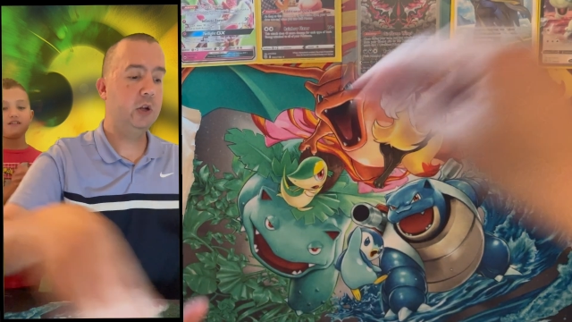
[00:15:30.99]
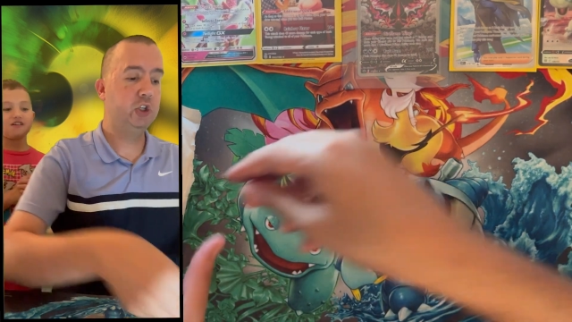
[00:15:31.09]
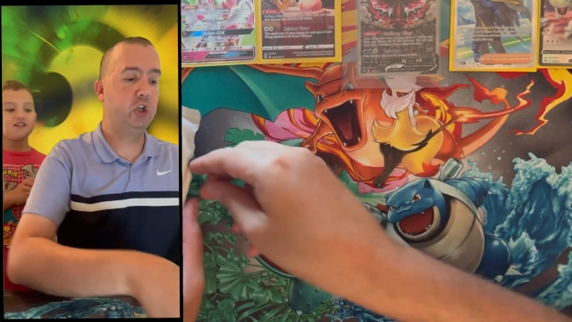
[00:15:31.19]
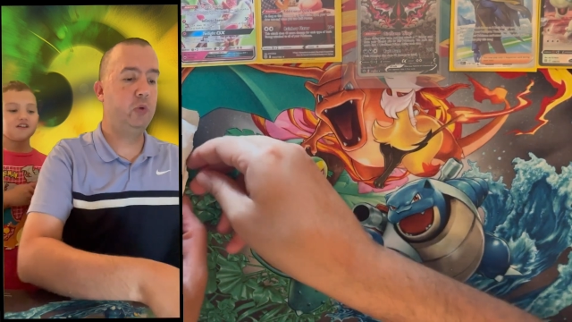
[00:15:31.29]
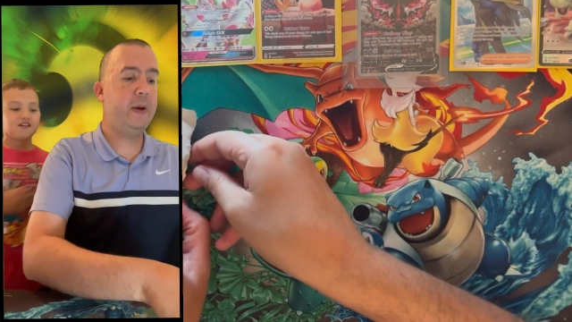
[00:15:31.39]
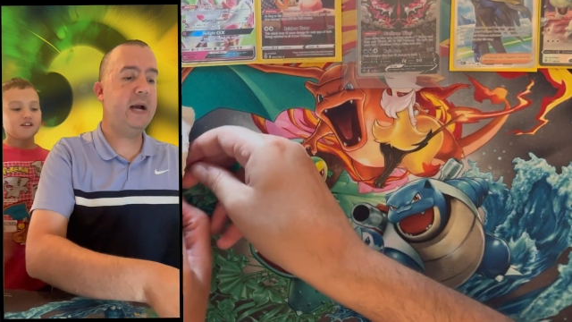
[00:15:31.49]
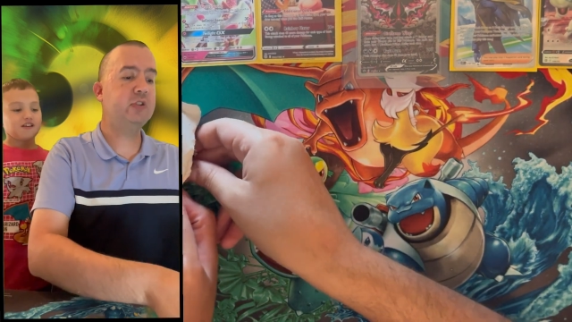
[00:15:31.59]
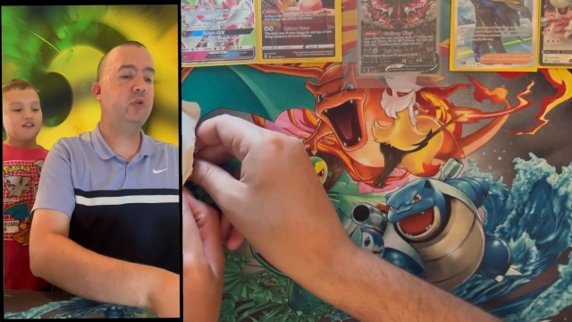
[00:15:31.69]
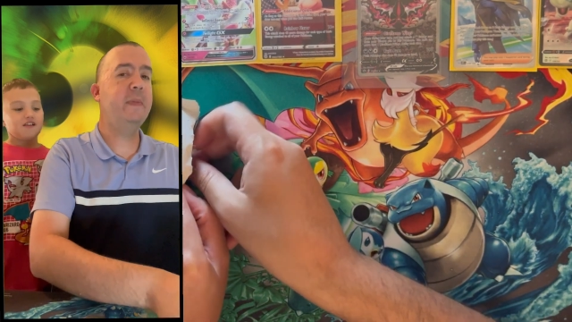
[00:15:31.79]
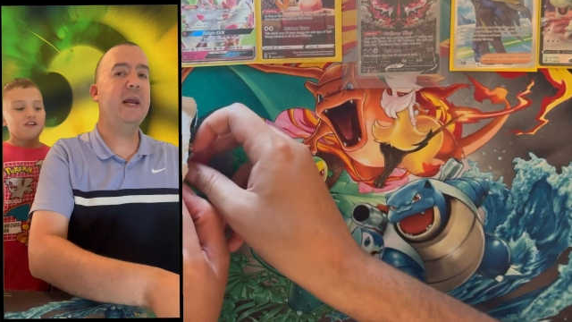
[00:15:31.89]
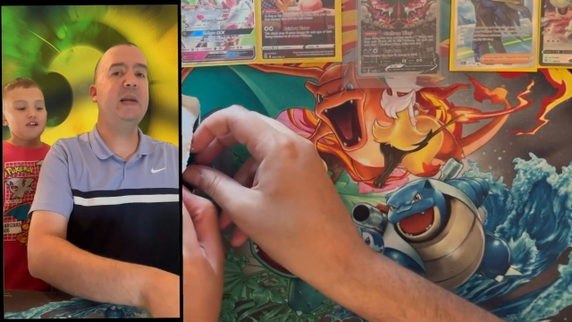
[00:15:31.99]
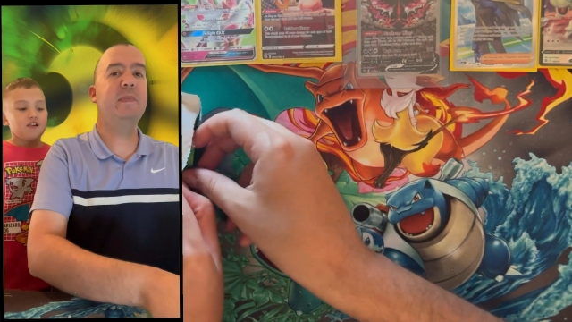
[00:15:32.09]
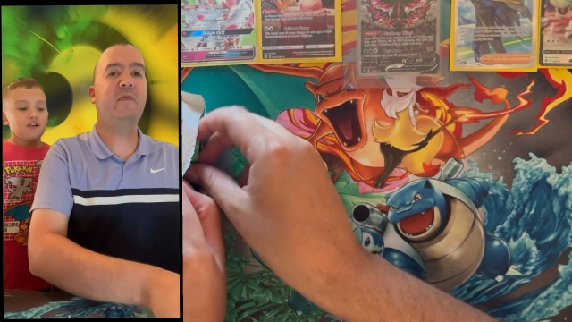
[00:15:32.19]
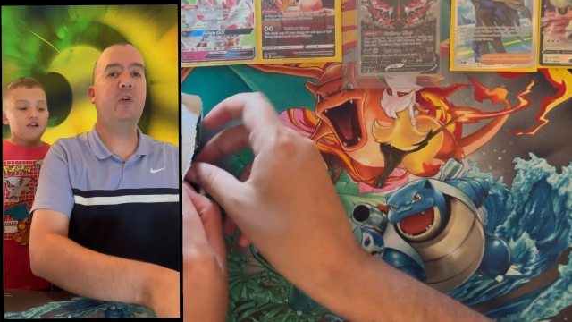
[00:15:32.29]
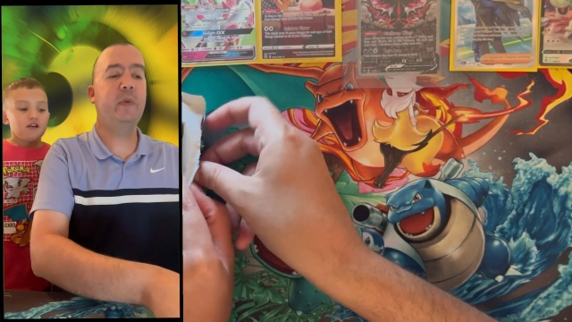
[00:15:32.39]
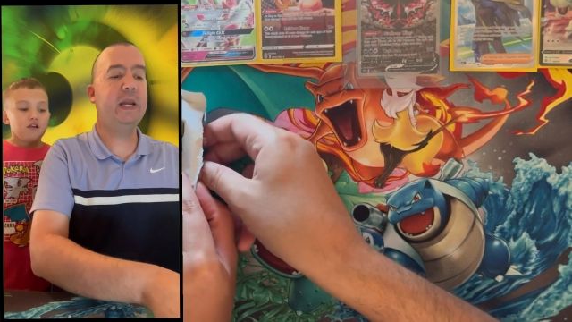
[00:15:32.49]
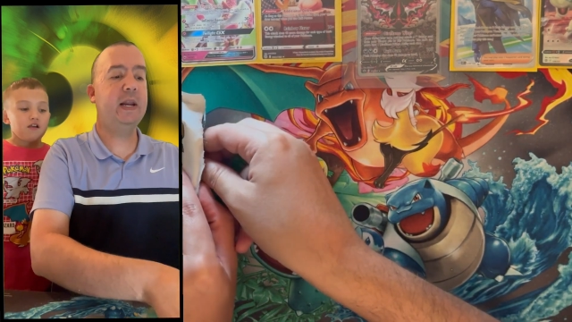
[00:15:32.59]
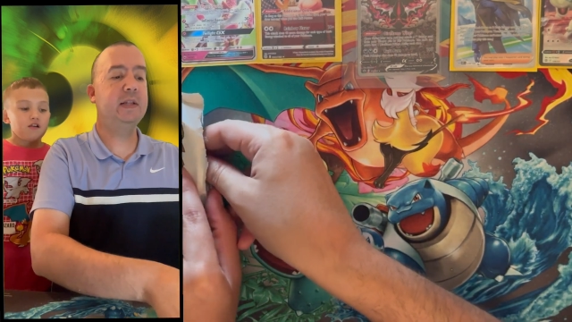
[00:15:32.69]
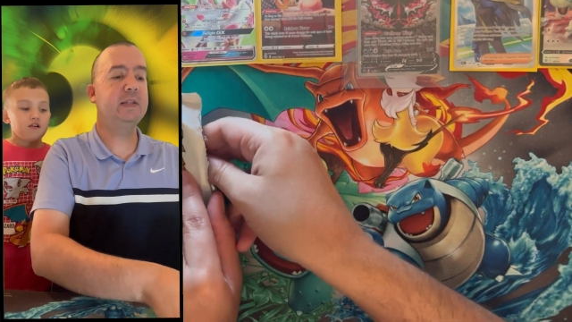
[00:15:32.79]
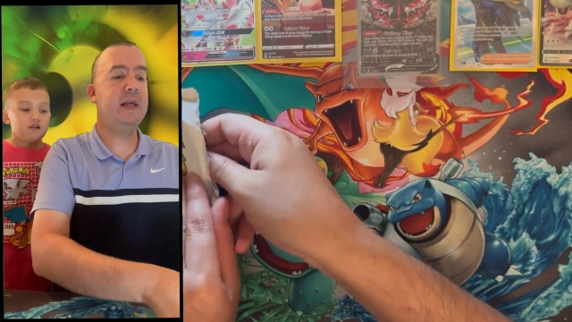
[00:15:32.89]
Speaker 1: Two packs remaining before we get
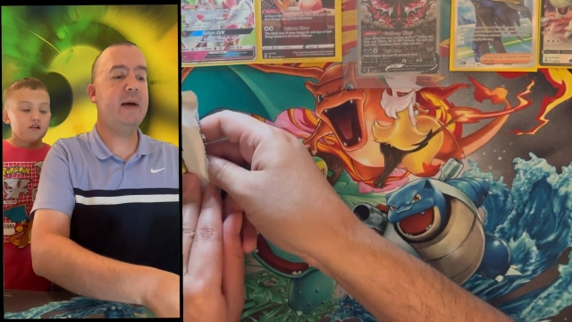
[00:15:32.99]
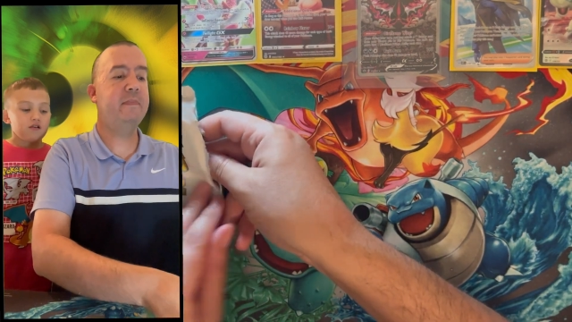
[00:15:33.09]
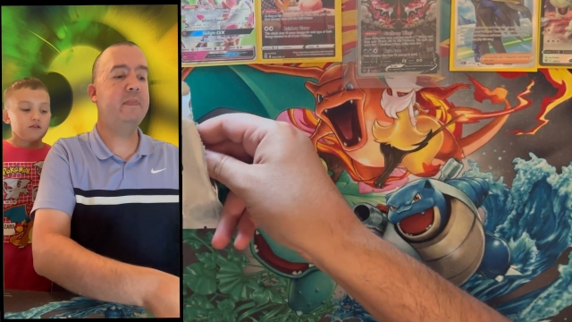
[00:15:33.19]
into that